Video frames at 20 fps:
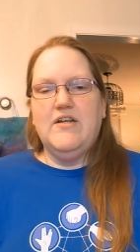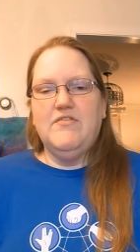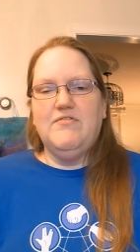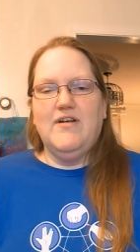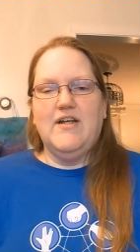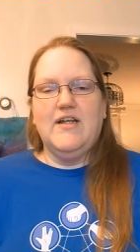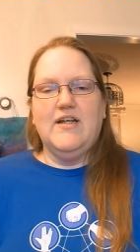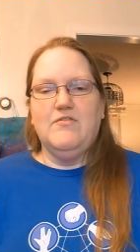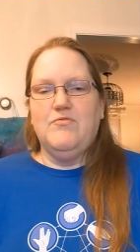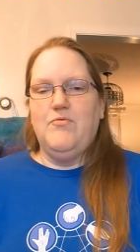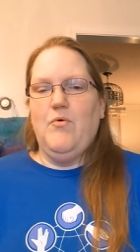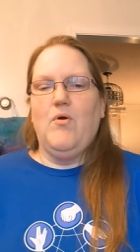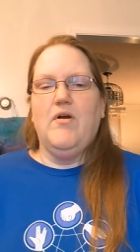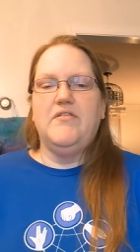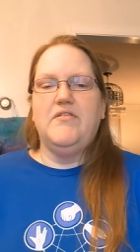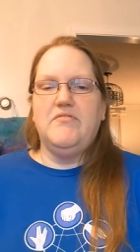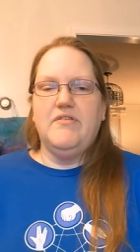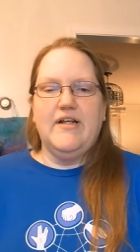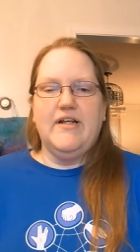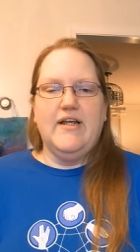If I can get
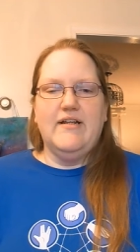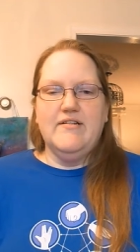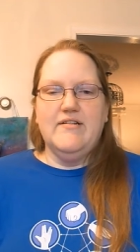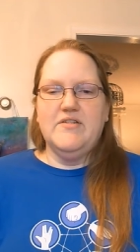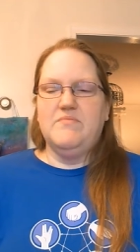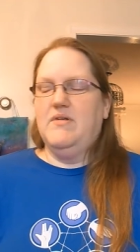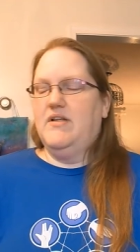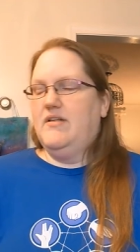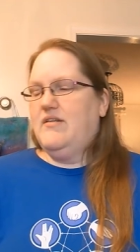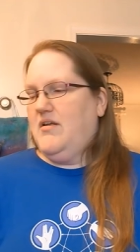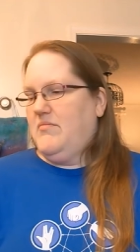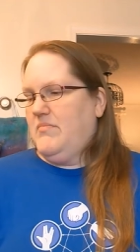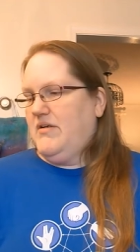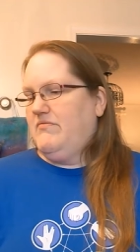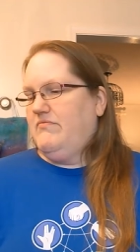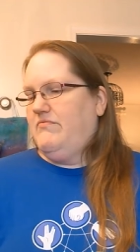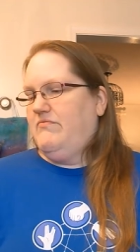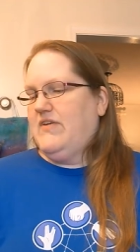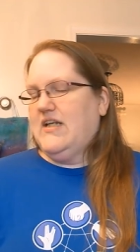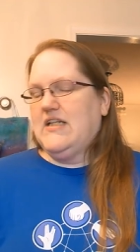400 again this month, that'd be
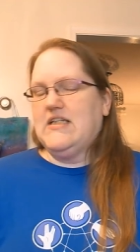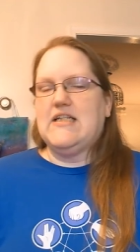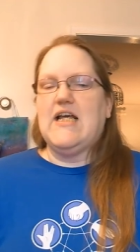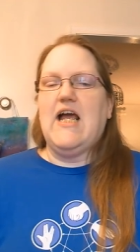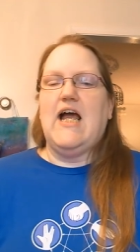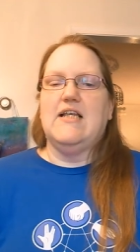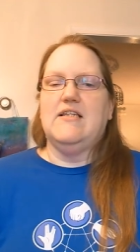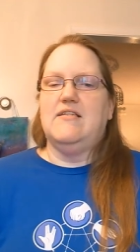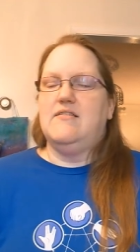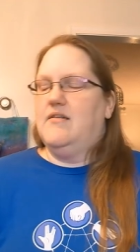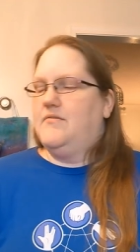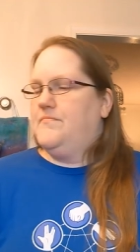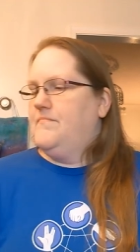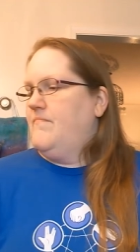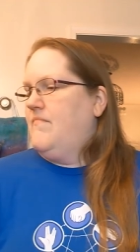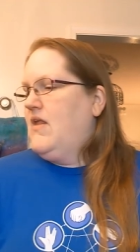fantastic.